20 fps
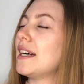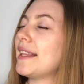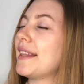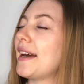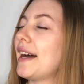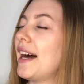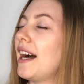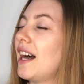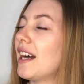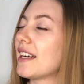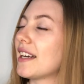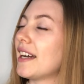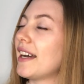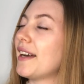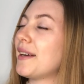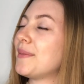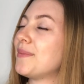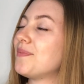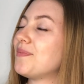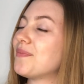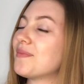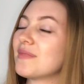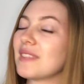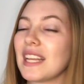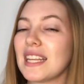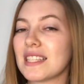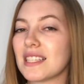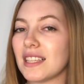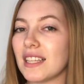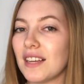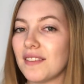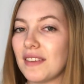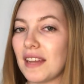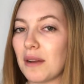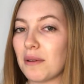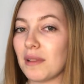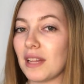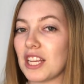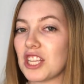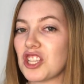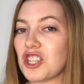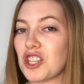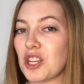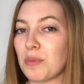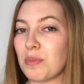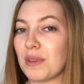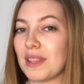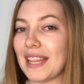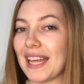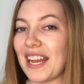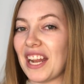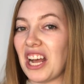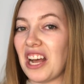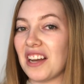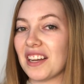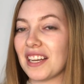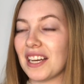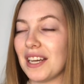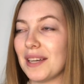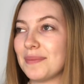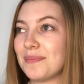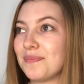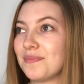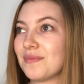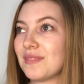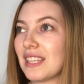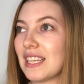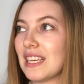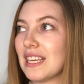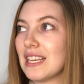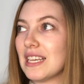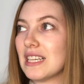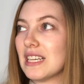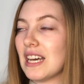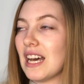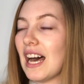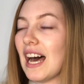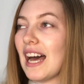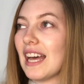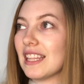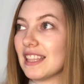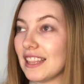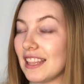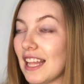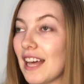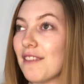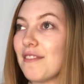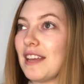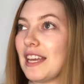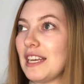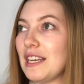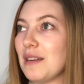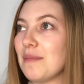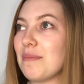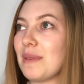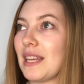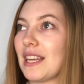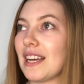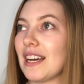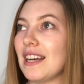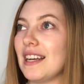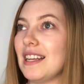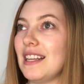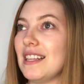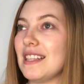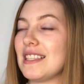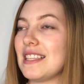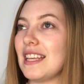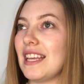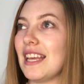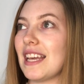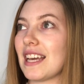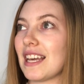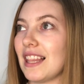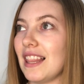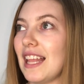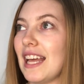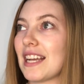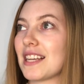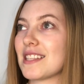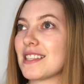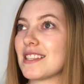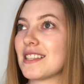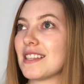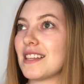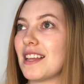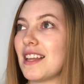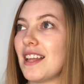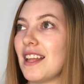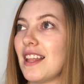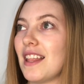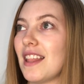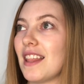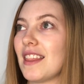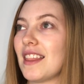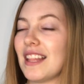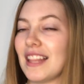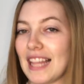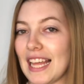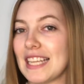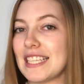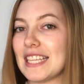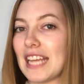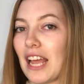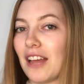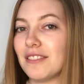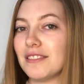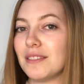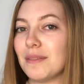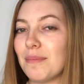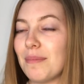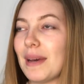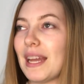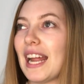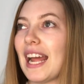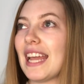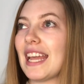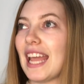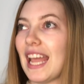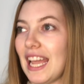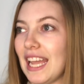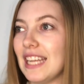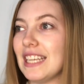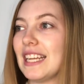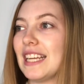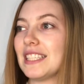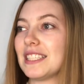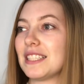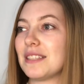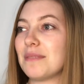The Haakaa. It's a love-hate relationship with that Haakaa. I love it because it collects the letdown, but I hate it